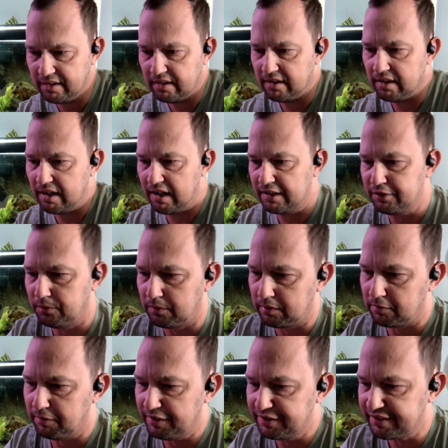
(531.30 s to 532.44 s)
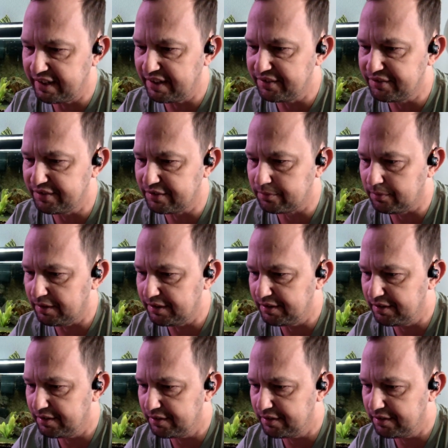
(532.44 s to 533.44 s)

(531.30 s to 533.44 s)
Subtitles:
I do want to resize this one.